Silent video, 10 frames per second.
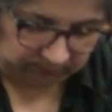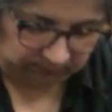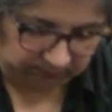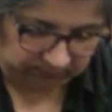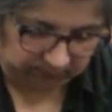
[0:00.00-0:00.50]

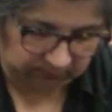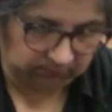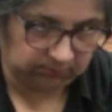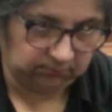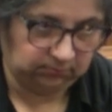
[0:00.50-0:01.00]

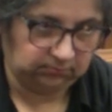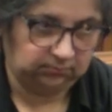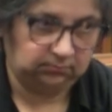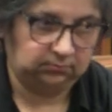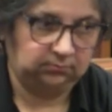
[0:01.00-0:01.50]

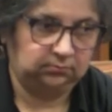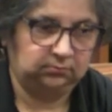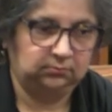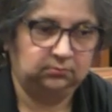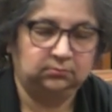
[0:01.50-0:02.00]

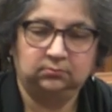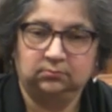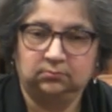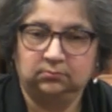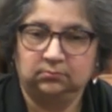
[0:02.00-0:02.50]

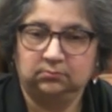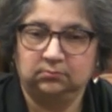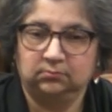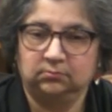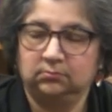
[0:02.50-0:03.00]

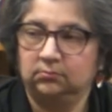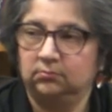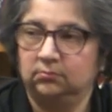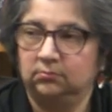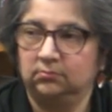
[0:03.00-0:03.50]

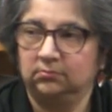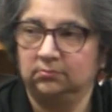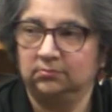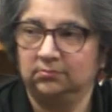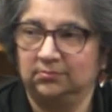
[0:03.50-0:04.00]

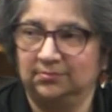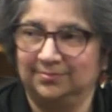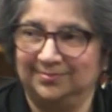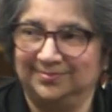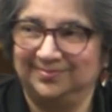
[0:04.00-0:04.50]

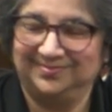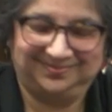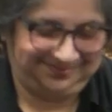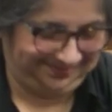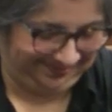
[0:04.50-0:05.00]

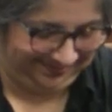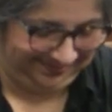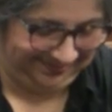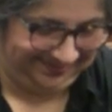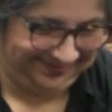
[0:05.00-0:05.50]

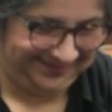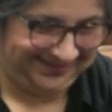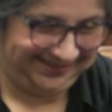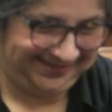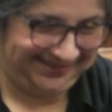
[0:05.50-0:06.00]

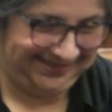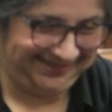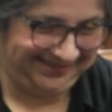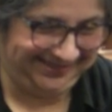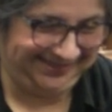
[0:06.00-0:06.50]

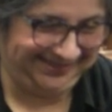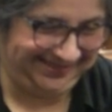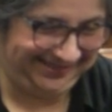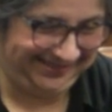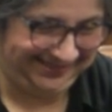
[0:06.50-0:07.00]

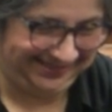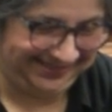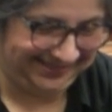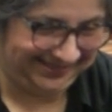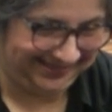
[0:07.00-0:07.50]

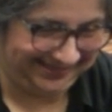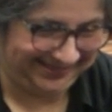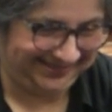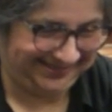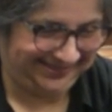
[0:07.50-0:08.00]
[no speech]